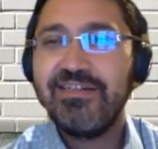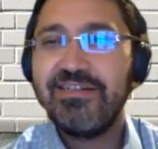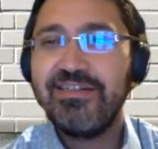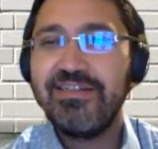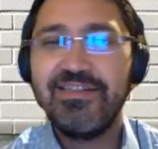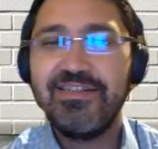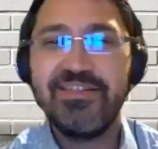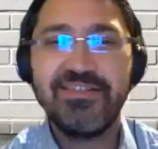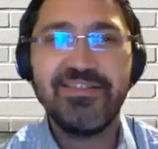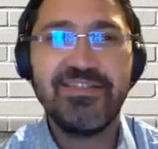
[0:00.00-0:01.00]
This
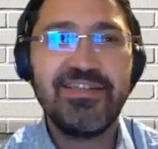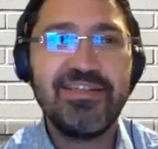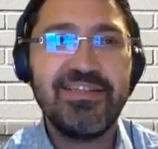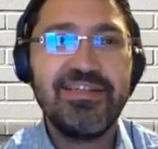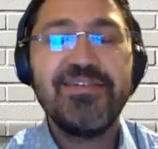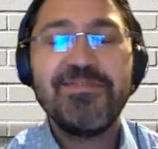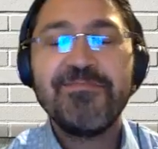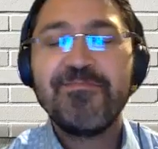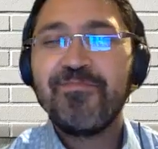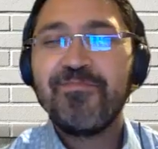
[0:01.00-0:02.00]
is a
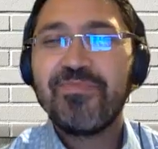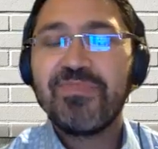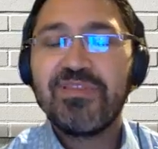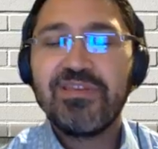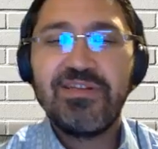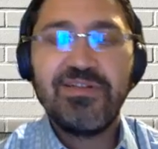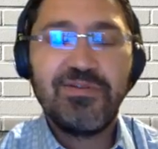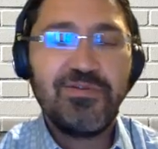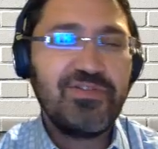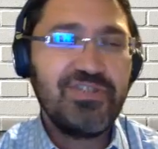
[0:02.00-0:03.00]

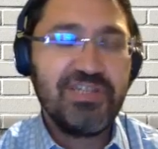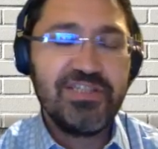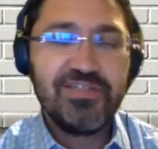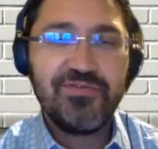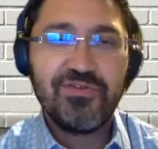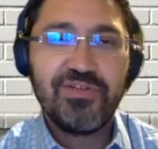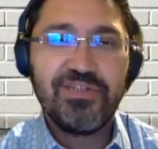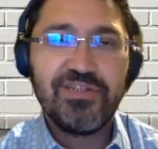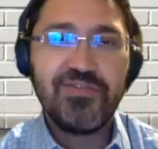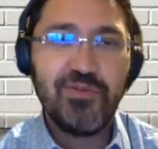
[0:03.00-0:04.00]
good chance for
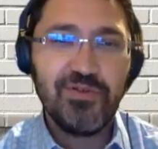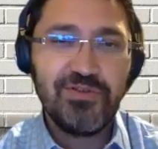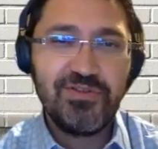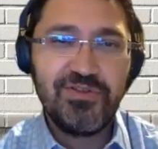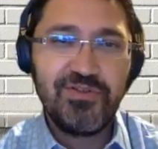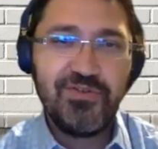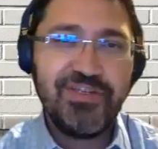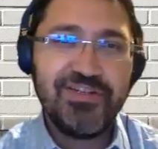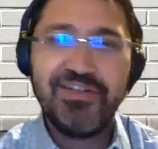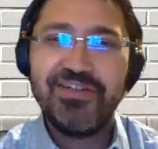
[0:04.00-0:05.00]
us to host you
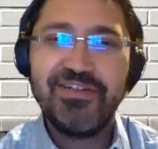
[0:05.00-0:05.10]
here.